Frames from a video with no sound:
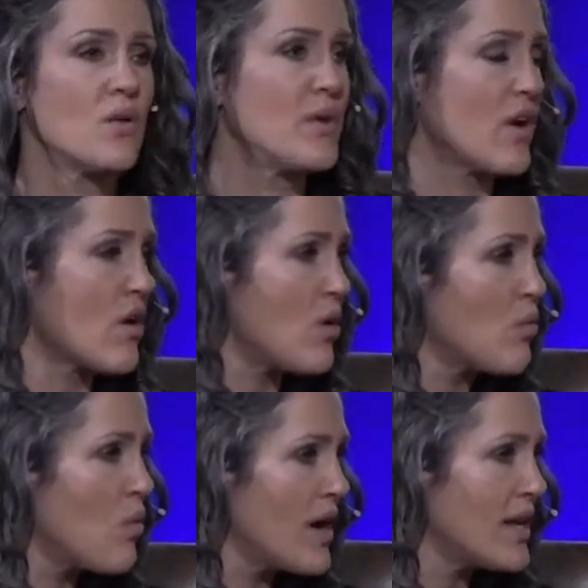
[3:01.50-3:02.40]
We are all
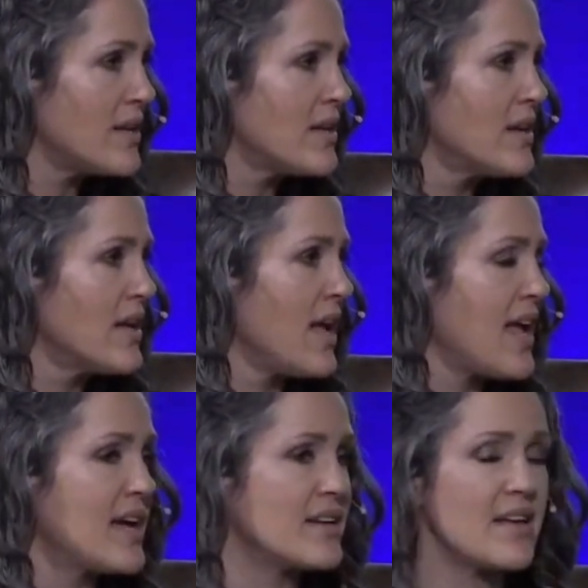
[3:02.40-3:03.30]
one.
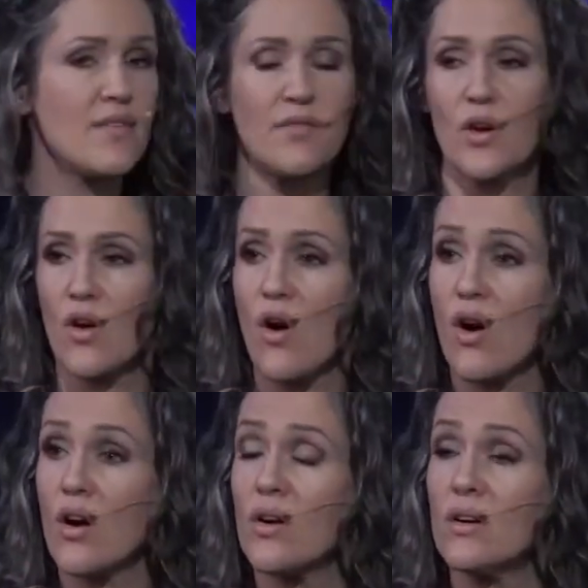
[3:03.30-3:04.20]
And if there
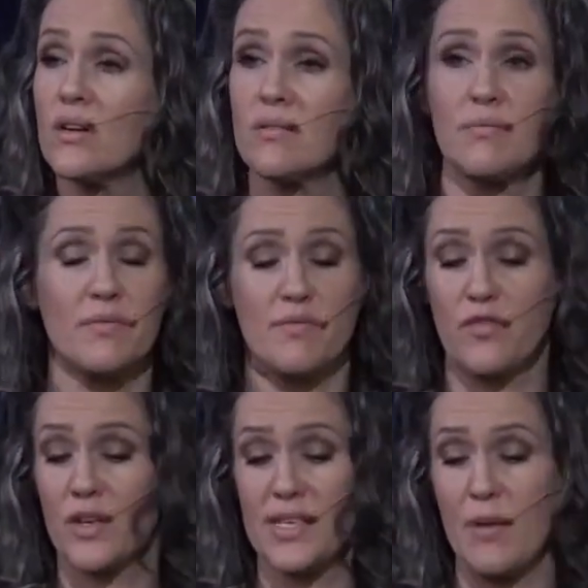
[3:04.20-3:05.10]
are,
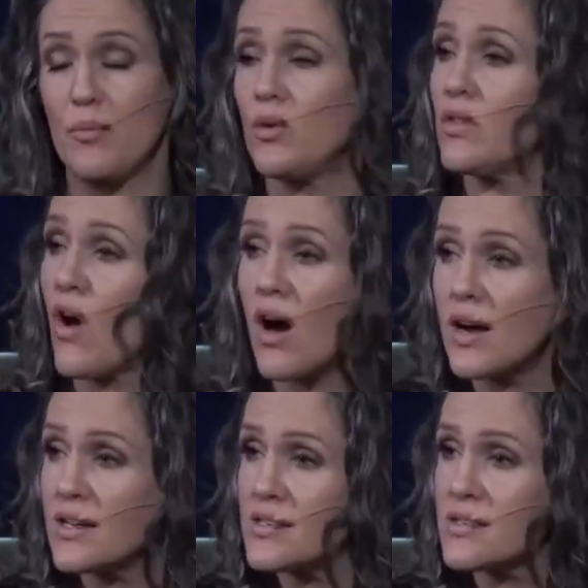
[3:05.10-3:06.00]
for example,
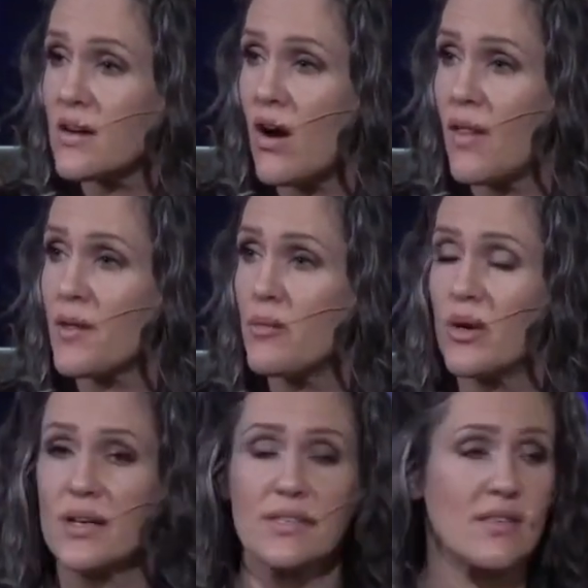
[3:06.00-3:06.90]
laws on the
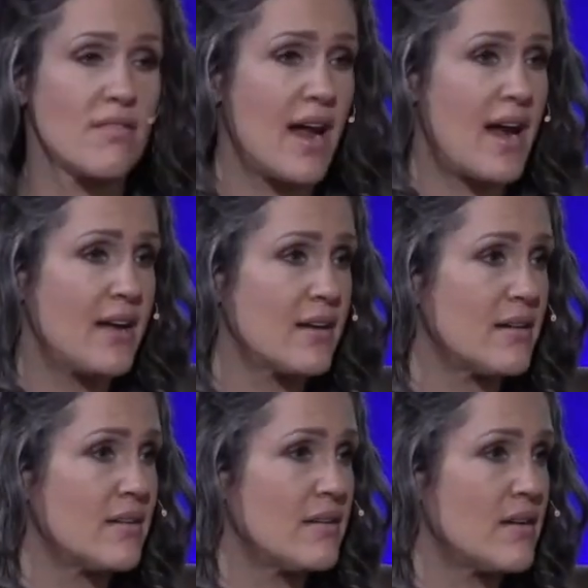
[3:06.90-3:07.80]
books that
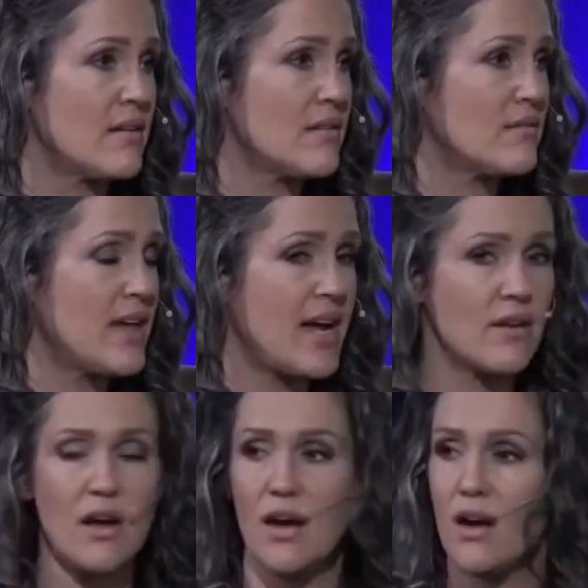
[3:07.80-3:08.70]
that
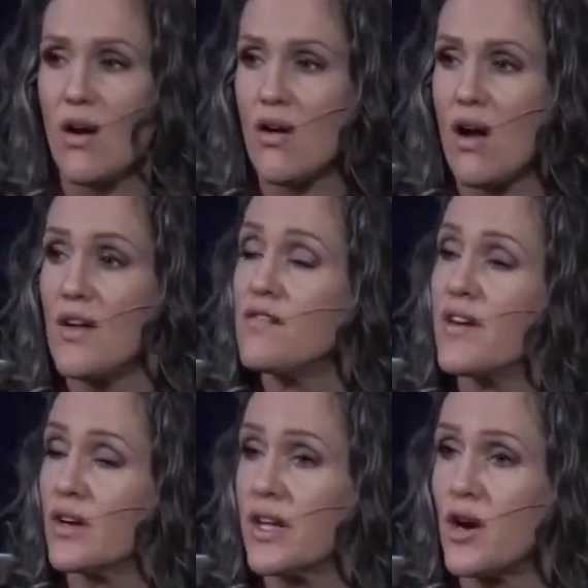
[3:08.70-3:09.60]
uh,
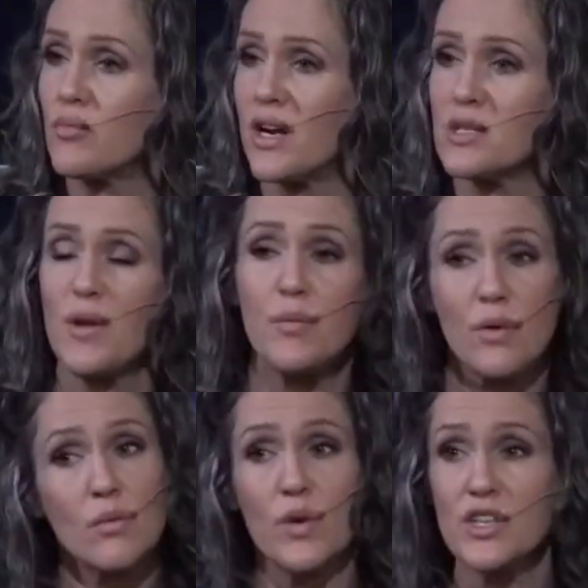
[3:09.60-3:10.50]
unfairly oppress people, we